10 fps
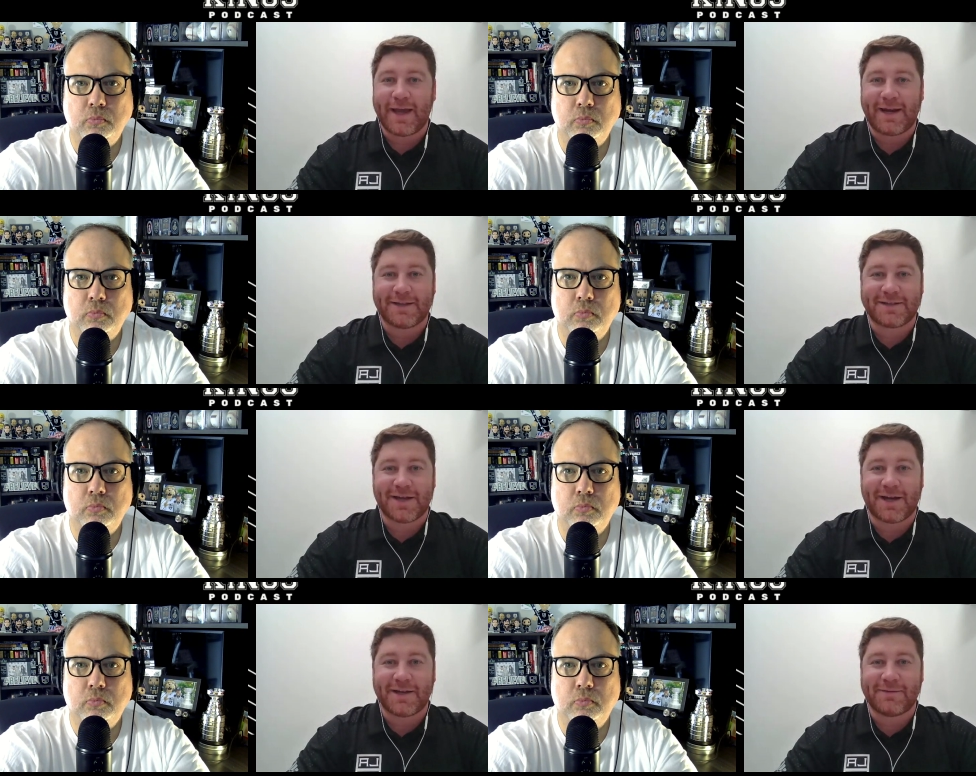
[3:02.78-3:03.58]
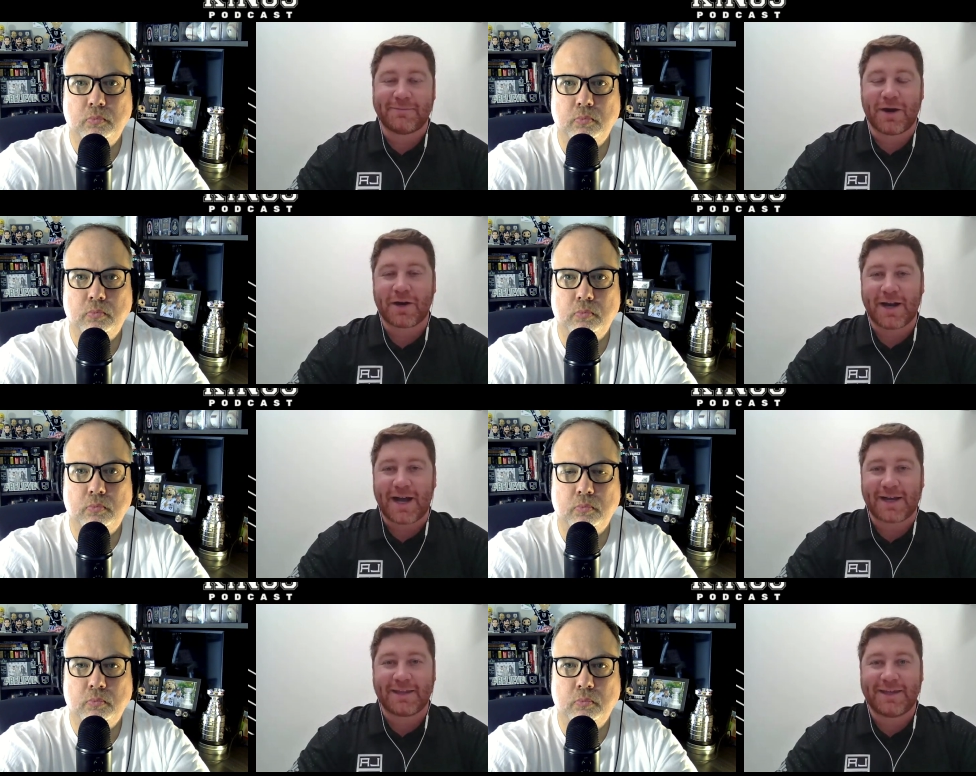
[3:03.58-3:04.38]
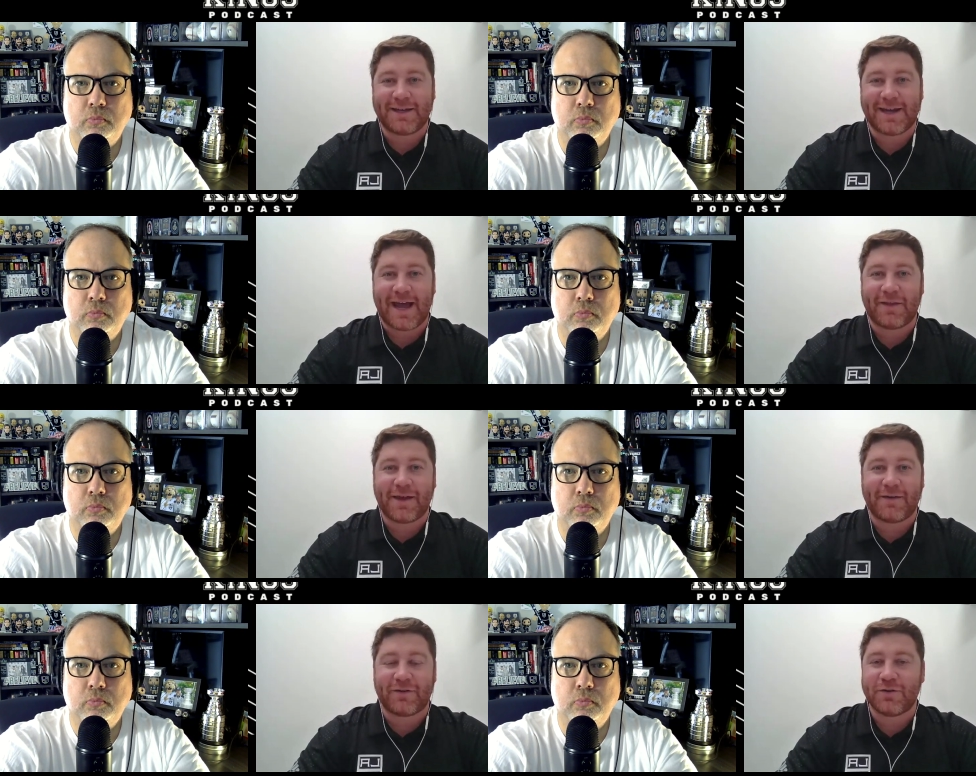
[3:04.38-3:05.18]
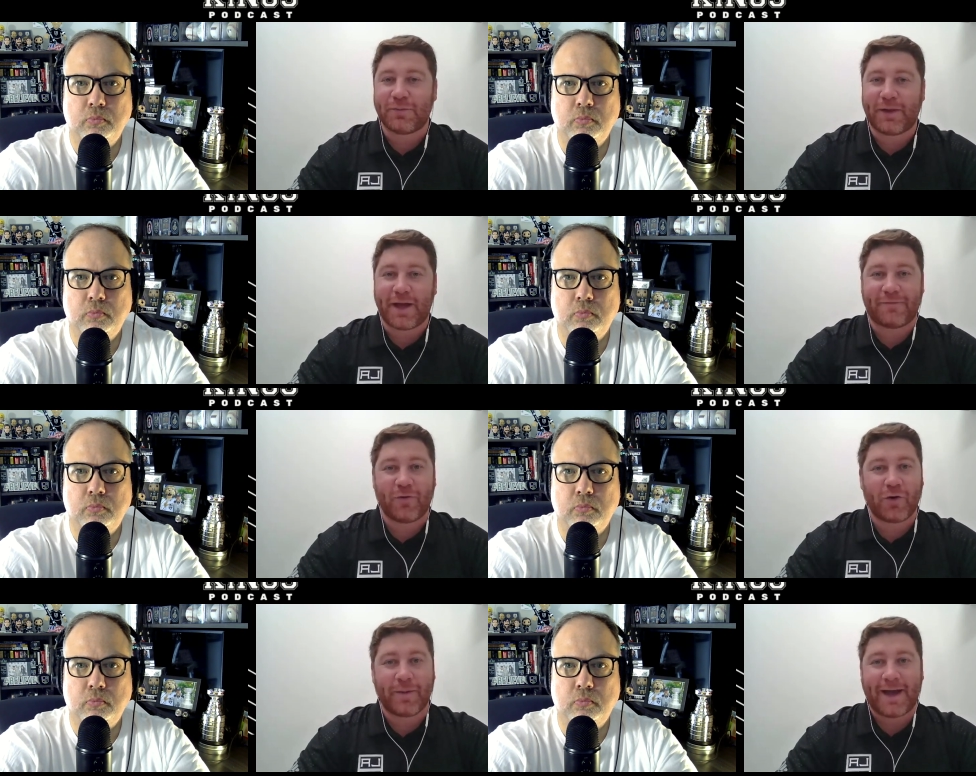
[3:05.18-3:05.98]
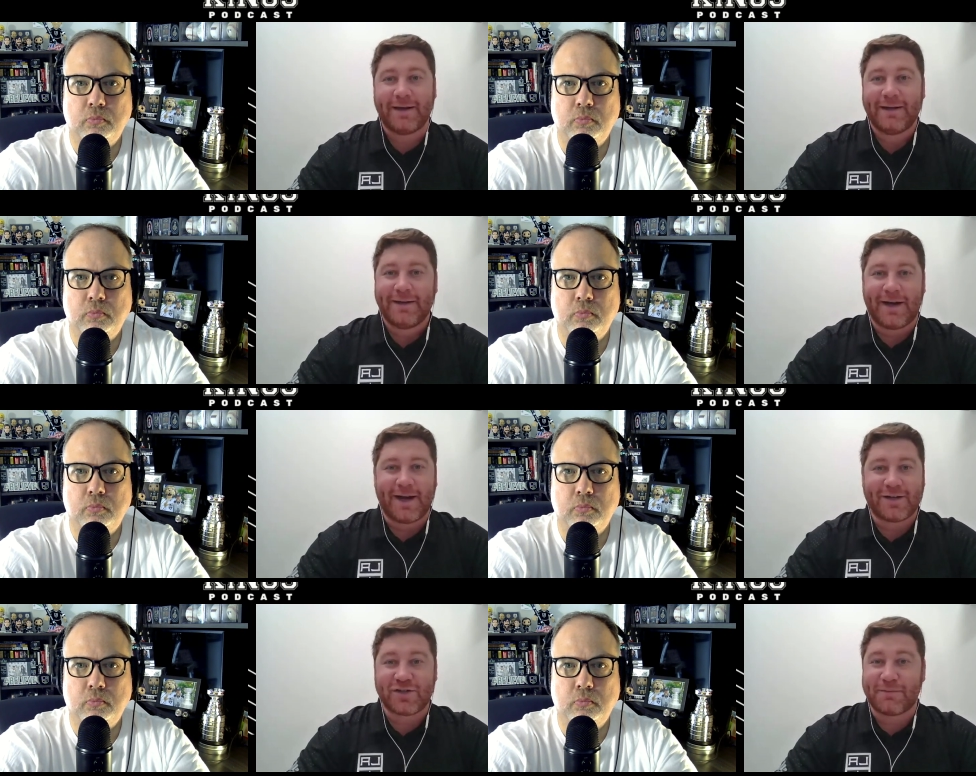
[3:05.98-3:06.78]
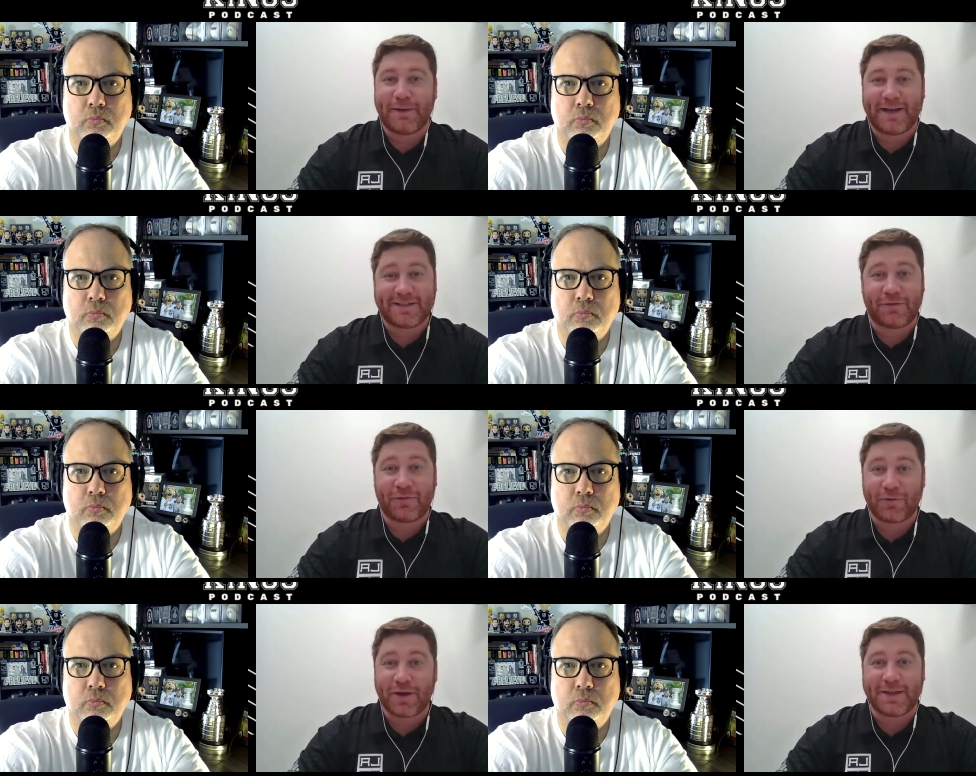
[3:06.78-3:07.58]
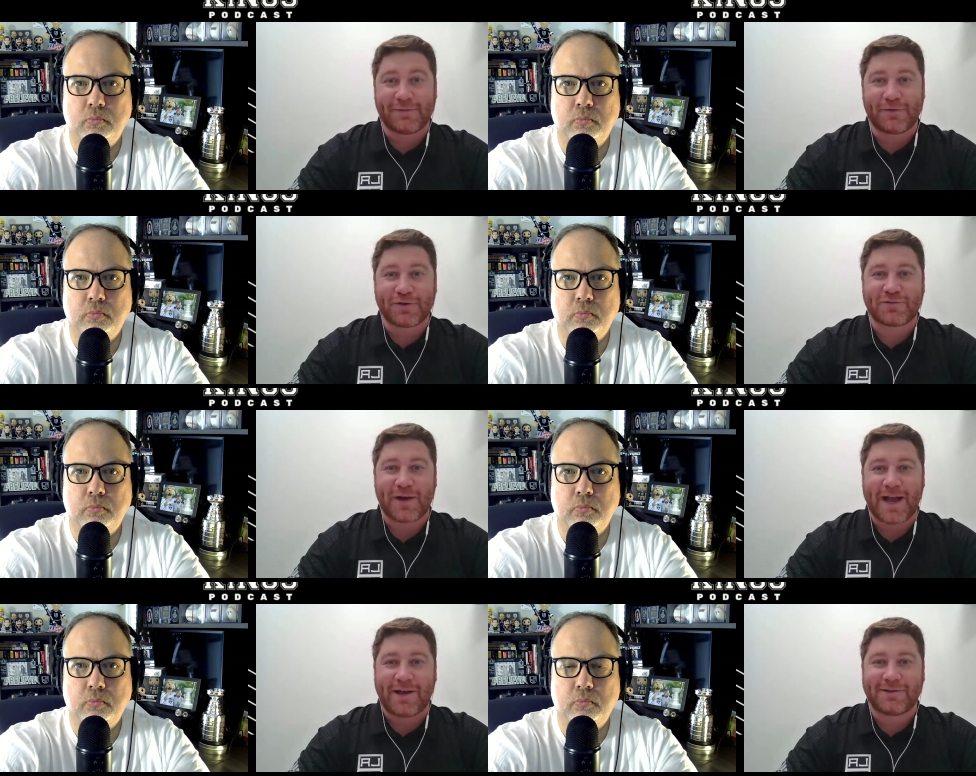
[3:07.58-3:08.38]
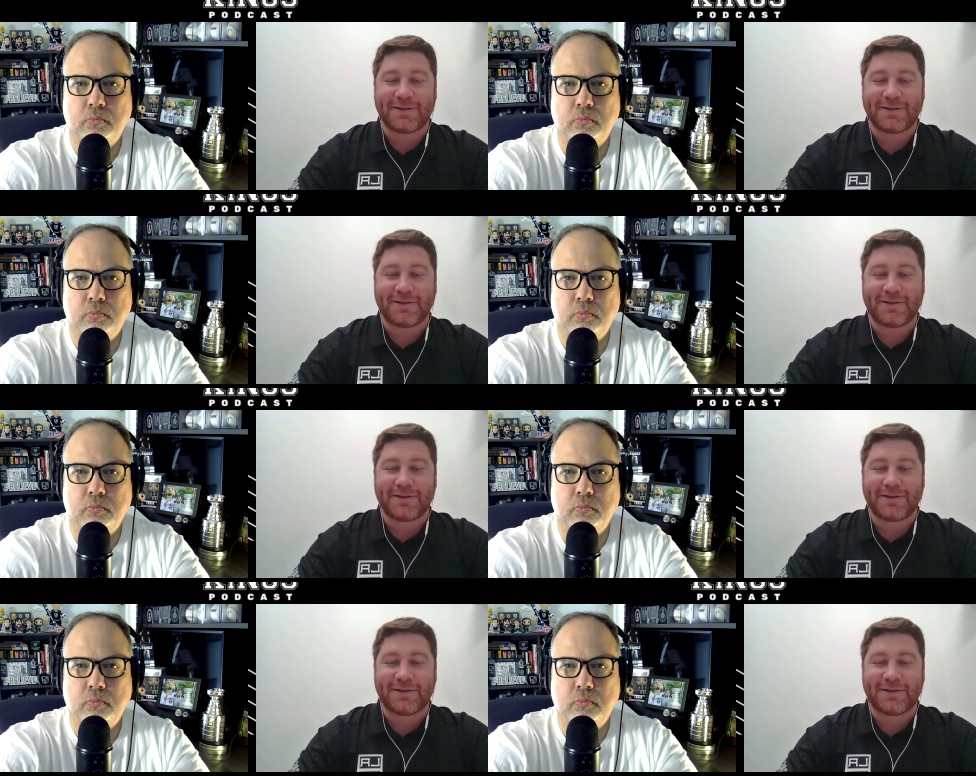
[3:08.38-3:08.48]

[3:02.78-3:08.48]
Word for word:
Speaker 1: and it's uh, in the American Hockey League now. They have a new playoff format, uh, just a best of three in the first round.